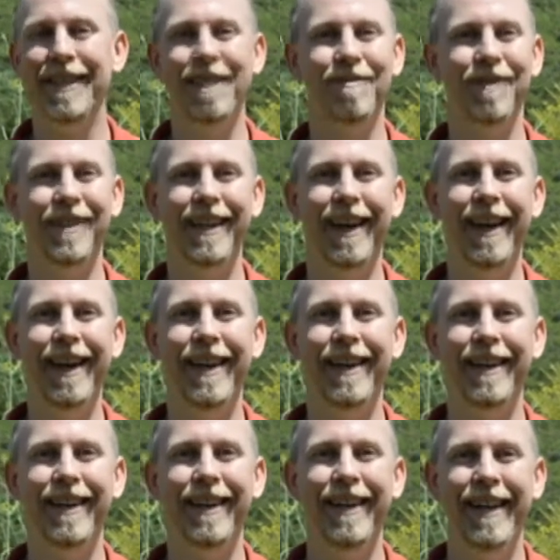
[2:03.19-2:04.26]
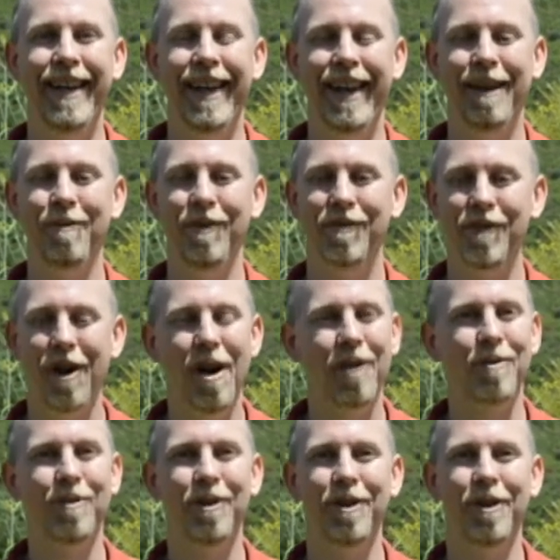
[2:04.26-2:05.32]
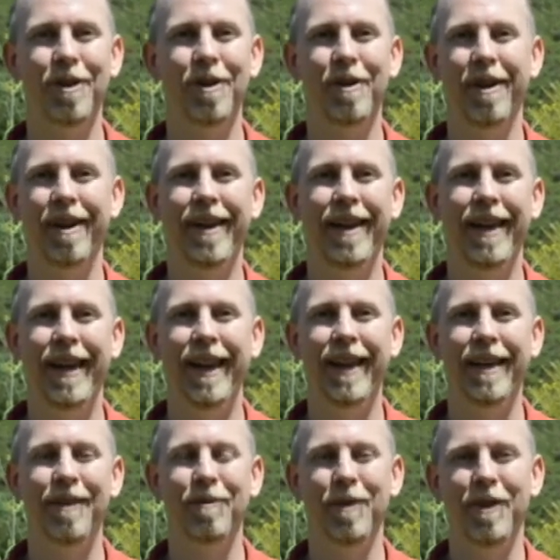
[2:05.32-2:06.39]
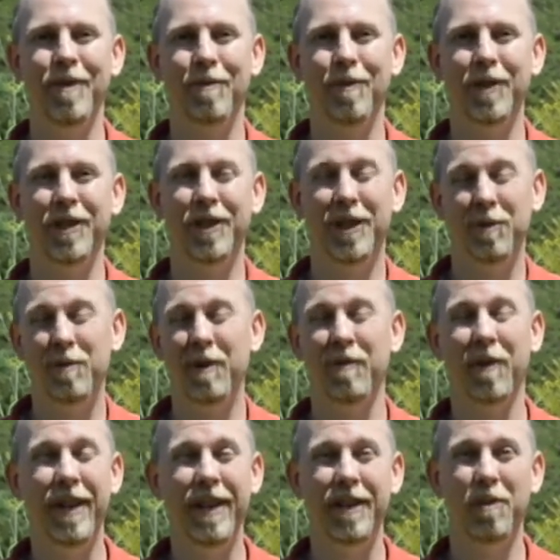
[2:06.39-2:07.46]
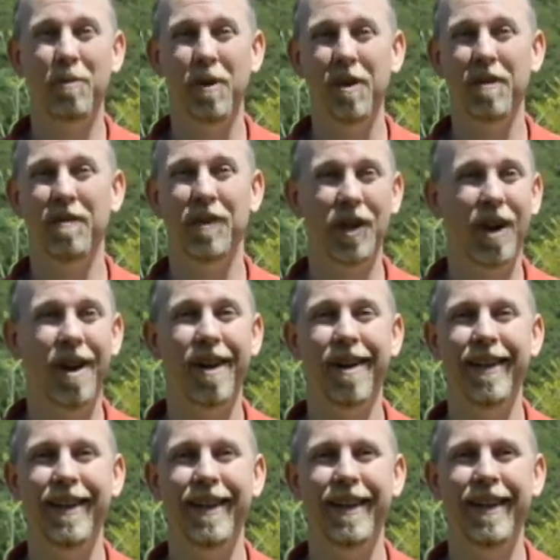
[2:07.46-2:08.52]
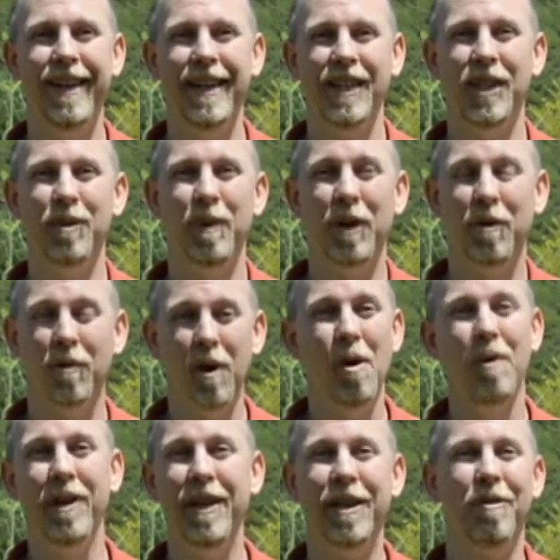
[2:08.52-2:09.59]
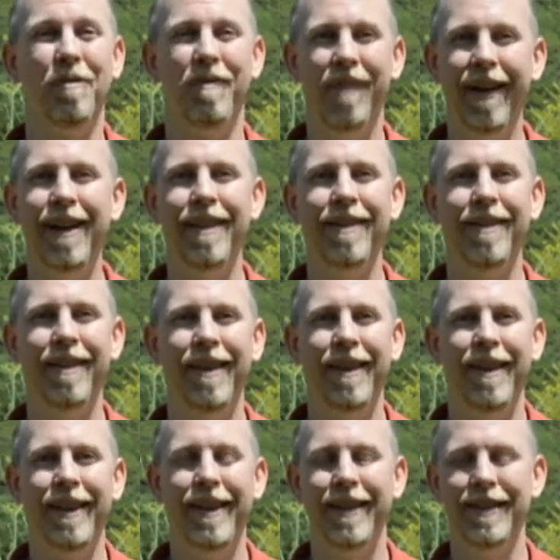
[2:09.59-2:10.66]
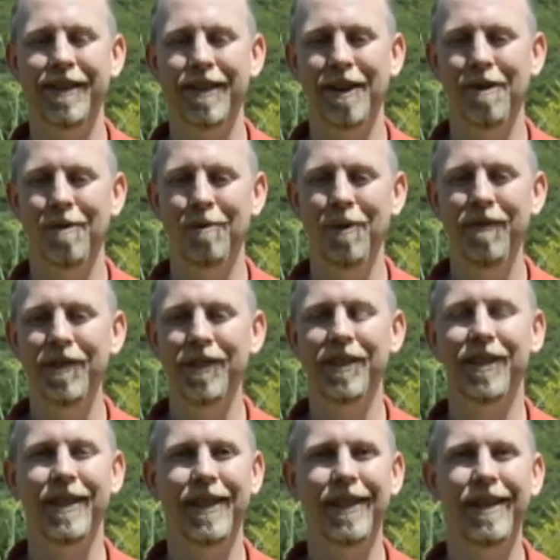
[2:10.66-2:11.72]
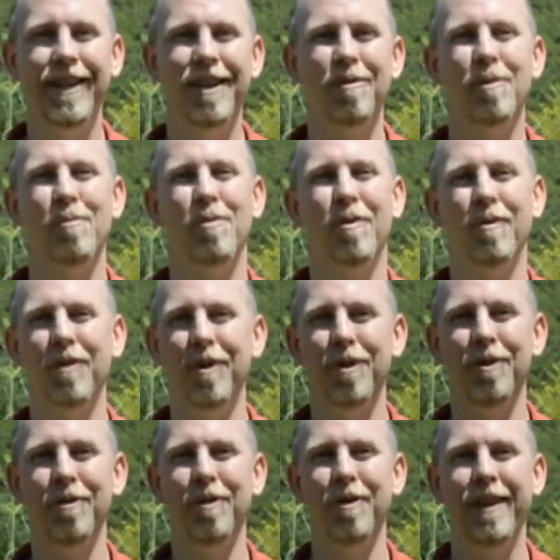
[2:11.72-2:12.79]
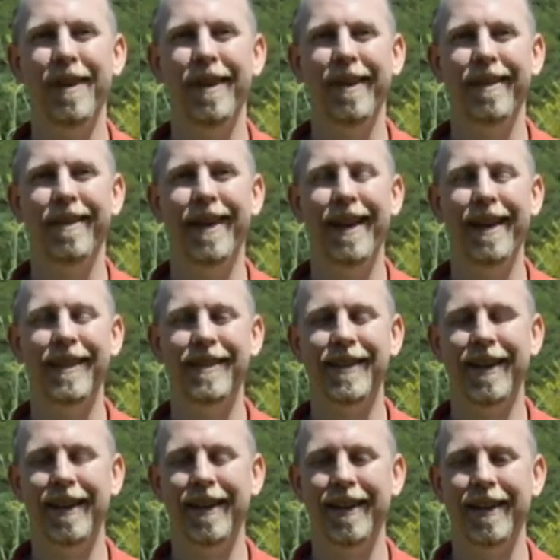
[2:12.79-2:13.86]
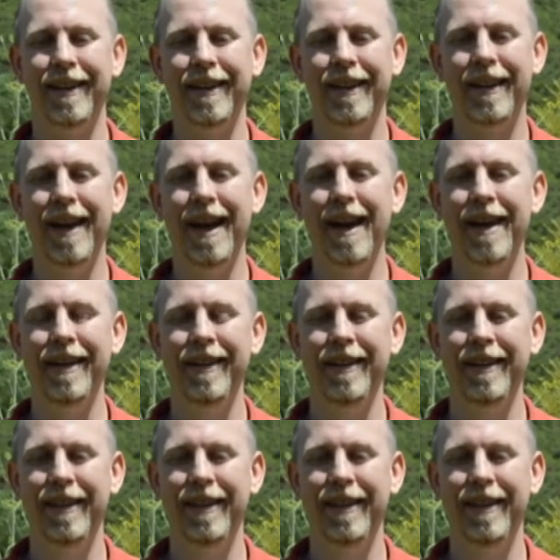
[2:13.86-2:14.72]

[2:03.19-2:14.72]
every day, and we've talked with her, and she's been reading the book of John, and she's been growing in her faith. And so we've just seen here in Peru that God